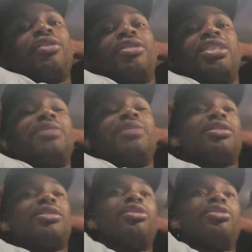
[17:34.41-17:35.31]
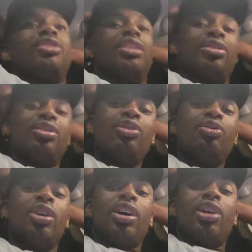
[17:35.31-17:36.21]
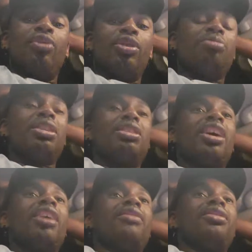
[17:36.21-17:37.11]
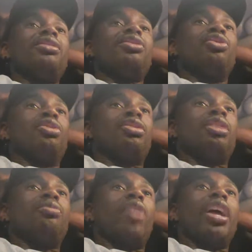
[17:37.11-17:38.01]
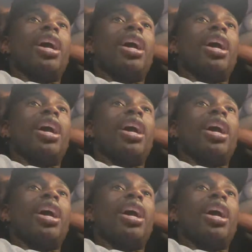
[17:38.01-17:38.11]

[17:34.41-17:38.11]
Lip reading: The team is 13-2, which means obviously he's doing something right.